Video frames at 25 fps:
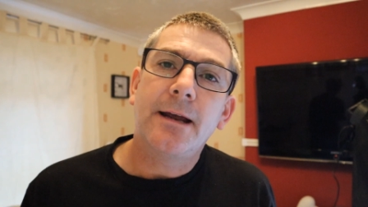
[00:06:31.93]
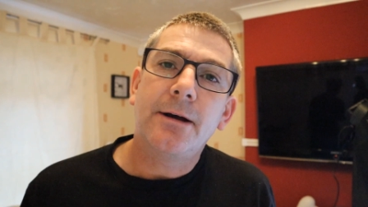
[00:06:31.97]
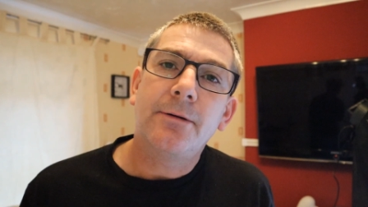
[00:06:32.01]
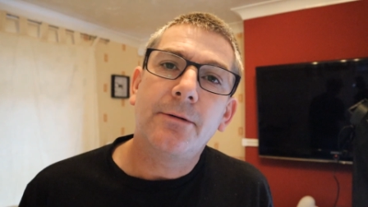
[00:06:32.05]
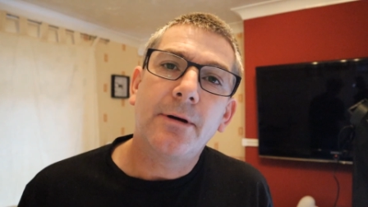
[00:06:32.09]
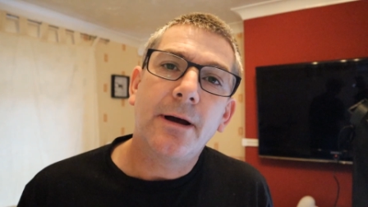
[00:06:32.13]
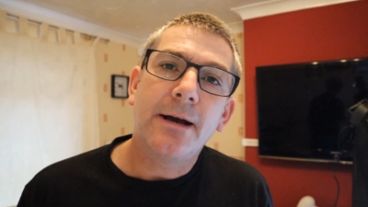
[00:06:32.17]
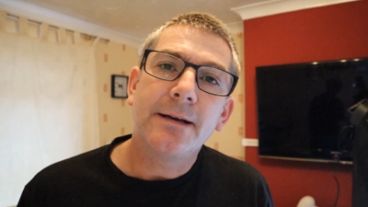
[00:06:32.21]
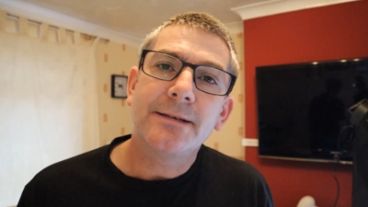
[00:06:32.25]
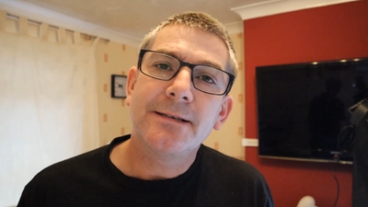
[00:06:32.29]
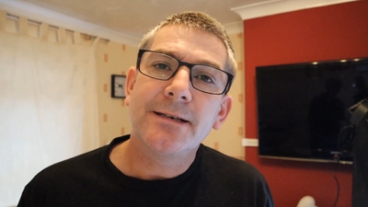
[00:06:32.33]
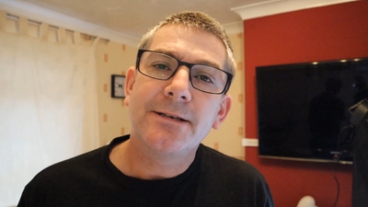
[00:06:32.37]

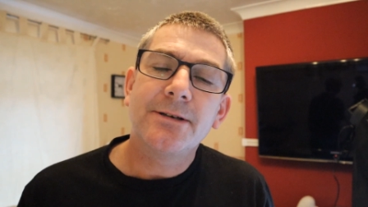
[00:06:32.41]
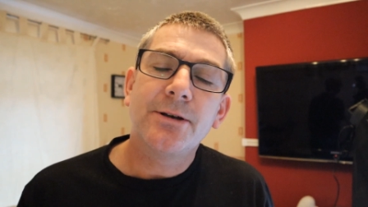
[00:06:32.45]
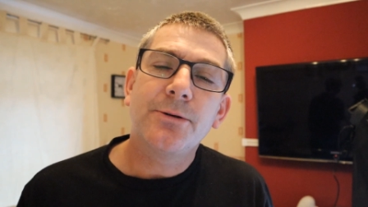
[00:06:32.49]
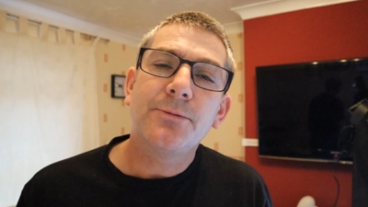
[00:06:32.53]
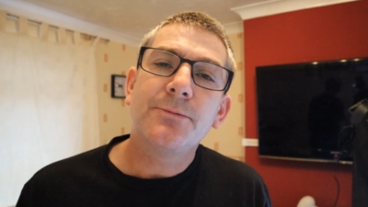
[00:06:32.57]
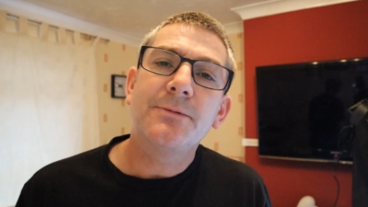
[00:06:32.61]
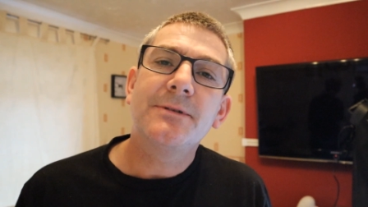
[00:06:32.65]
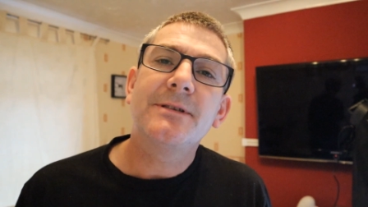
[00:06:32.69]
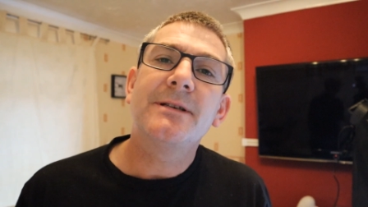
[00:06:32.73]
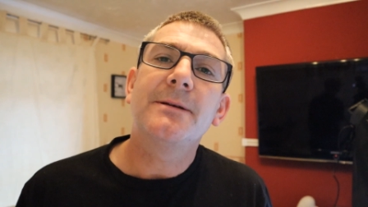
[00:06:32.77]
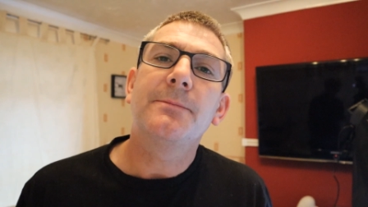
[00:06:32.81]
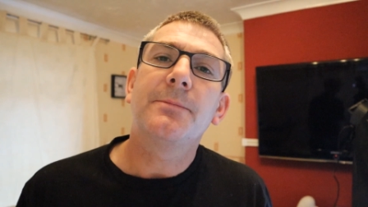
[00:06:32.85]
now has his
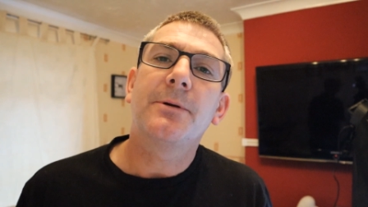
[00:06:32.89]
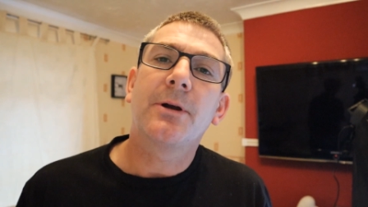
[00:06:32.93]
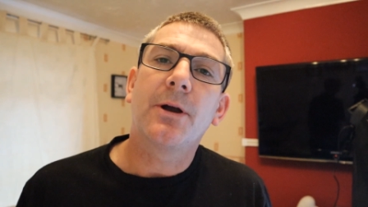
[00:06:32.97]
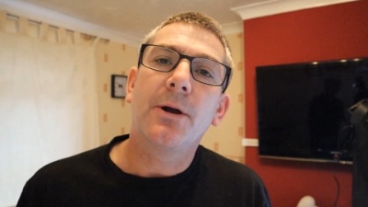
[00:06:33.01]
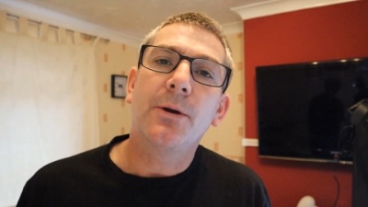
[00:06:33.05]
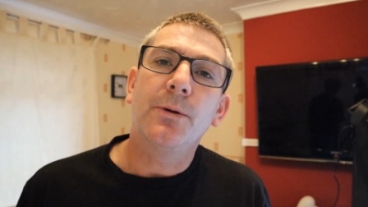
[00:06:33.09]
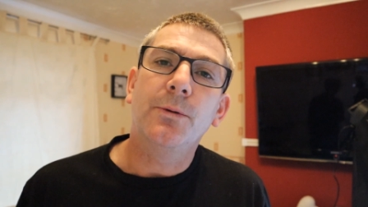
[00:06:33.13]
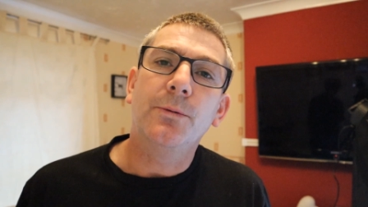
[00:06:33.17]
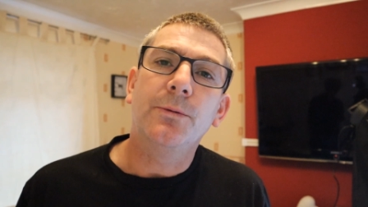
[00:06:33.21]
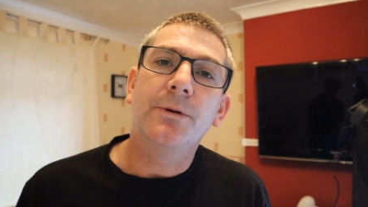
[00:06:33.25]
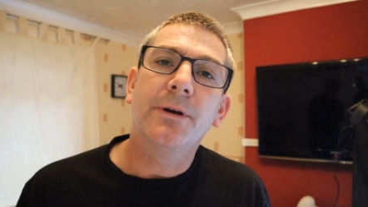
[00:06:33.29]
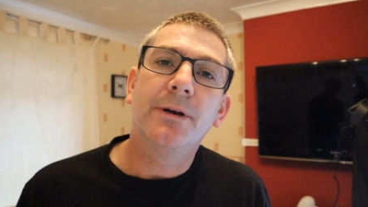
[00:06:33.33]
own zip
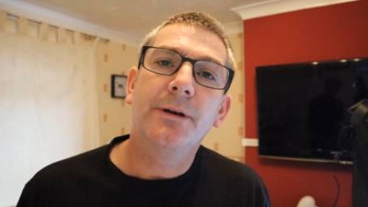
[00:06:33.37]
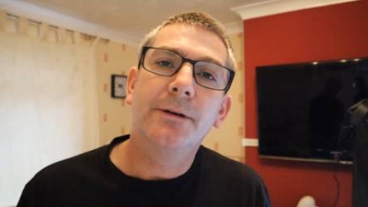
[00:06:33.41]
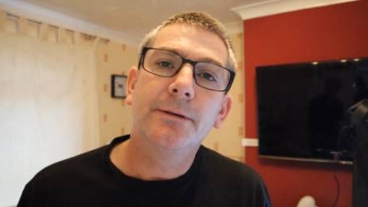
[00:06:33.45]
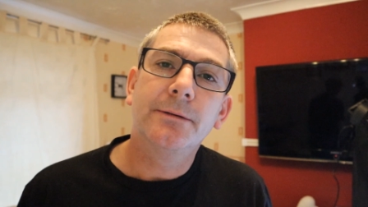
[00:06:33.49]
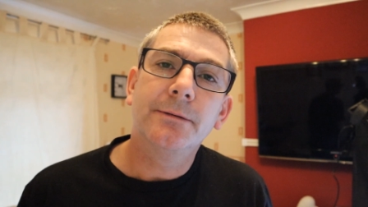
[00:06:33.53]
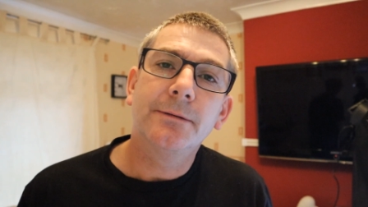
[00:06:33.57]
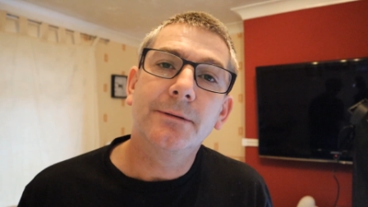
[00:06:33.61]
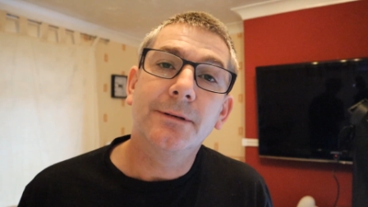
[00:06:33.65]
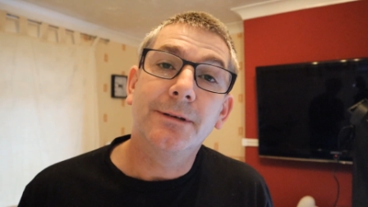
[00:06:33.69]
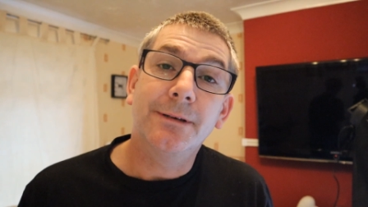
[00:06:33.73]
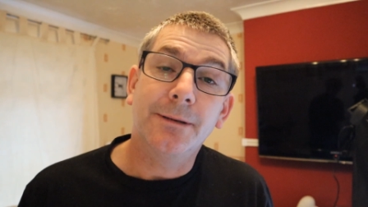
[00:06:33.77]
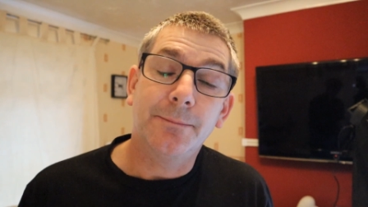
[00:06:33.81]
code,
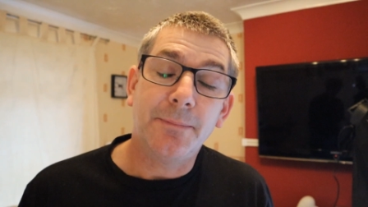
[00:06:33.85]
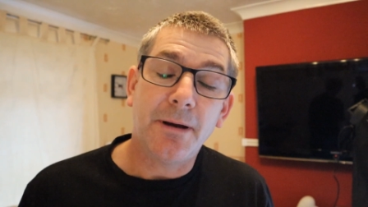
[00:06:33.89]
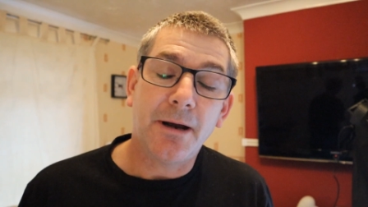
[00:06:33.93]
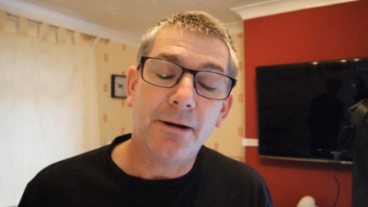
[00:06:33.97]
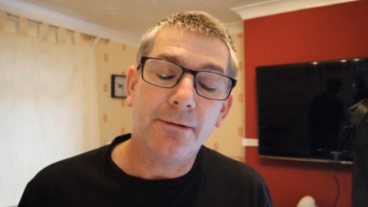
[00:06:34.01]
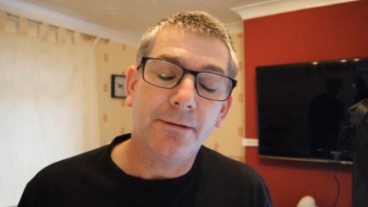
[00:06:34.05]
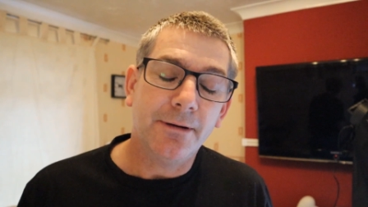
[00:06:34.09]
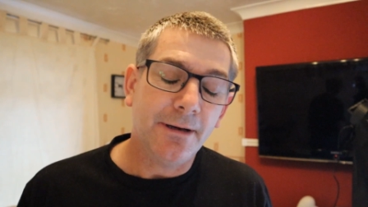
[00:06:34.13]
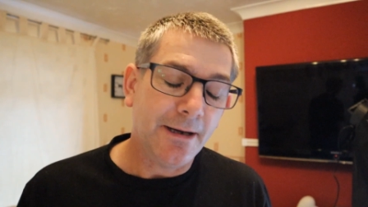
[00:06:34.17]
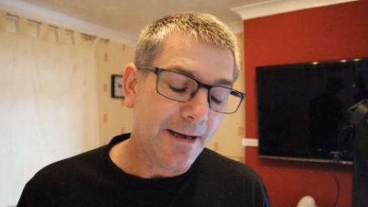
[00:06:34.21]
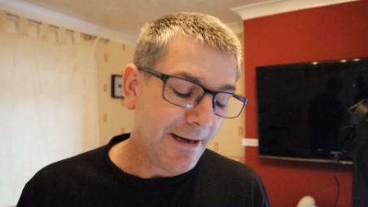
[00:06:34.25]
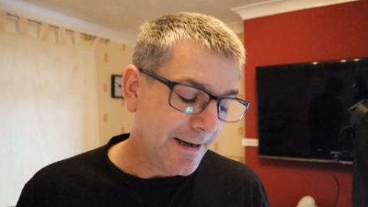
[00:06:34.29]

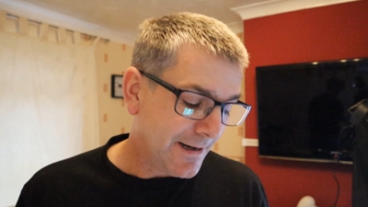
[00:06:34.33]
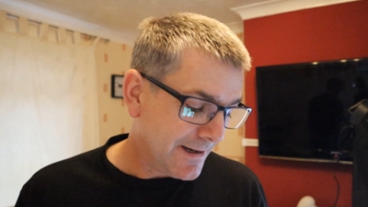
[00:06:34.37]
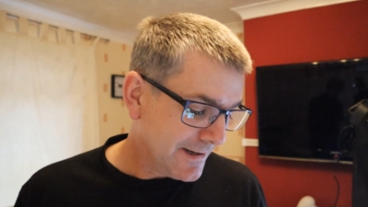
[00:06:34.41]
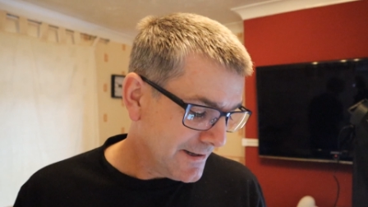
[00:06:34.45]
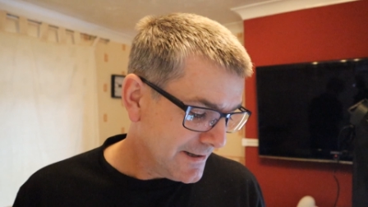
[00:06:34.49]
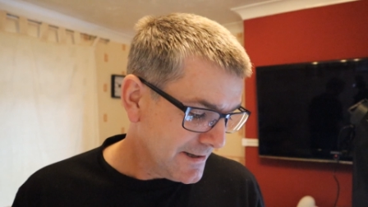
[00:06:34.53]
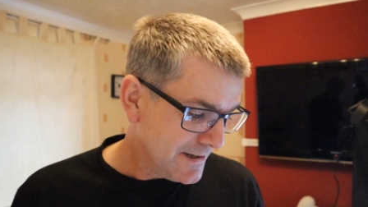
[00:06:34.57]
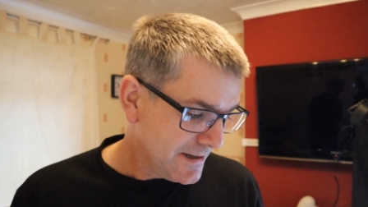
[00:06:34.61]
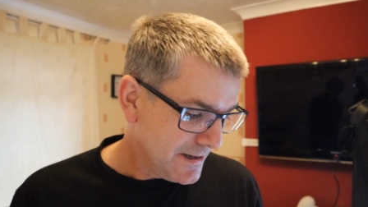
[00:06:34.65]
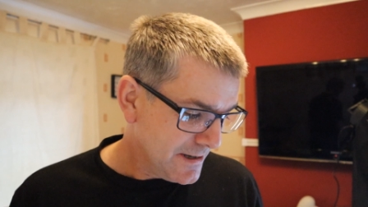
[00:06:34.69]
apparently.